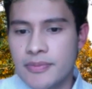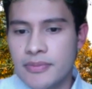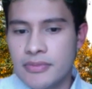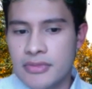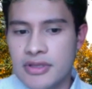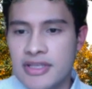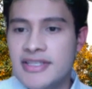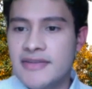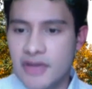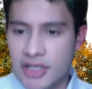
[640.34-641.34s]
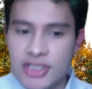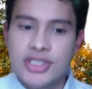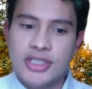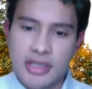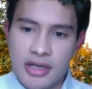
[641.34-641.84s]
in
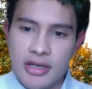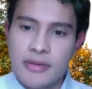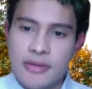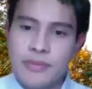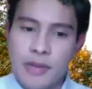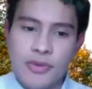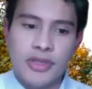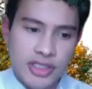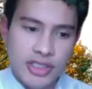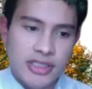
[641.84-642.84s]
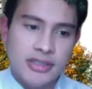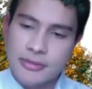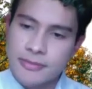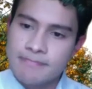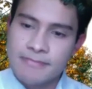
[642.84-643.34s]
disadvantaged populations.
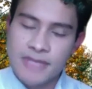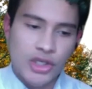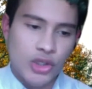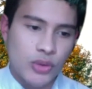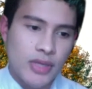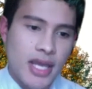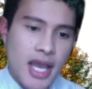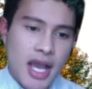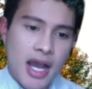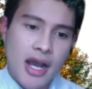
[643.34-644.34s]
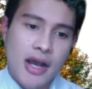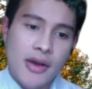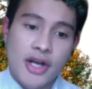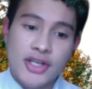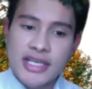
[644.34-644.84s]
Thank you.
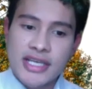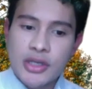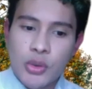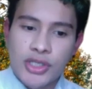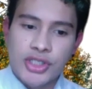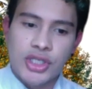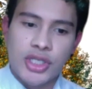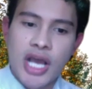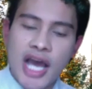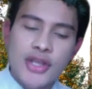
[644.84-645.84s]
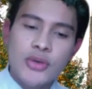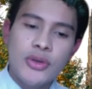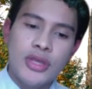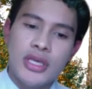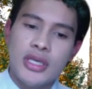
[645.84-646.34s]
Our second question, how do you
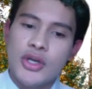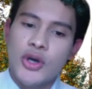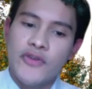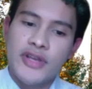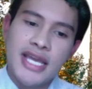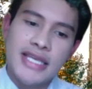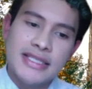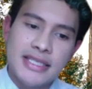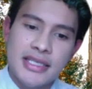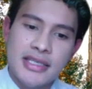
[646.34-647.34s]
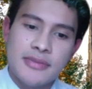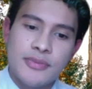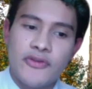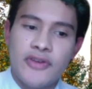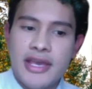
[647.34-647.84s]
think COVID-19
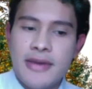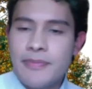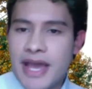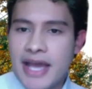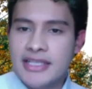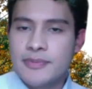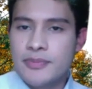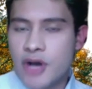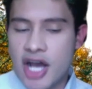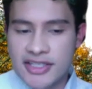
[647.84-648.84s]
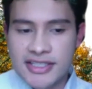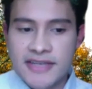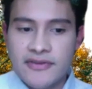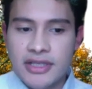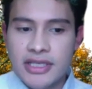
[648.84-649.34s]
both impacts
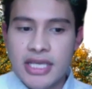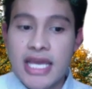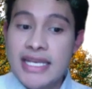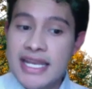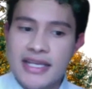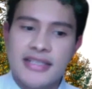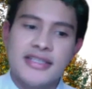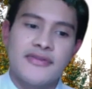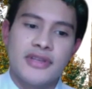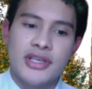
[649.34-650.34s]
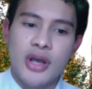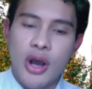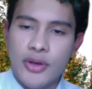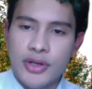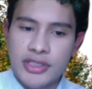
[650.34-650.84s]
positively and negatively
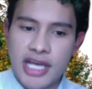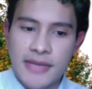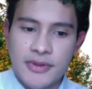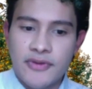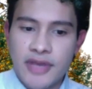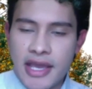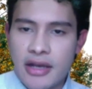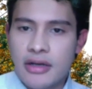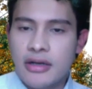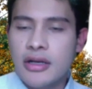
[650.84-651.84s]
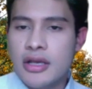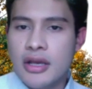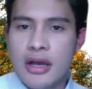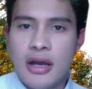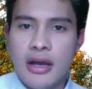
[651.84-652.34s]
other types of care,
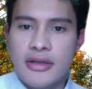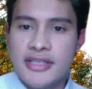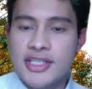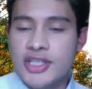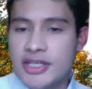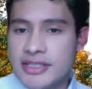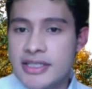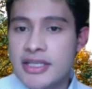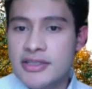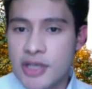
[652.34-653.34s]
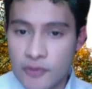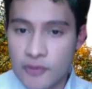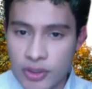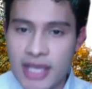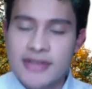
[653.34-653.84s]
such as
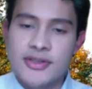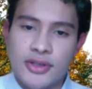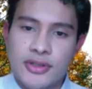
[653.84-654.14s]
cervical cancer?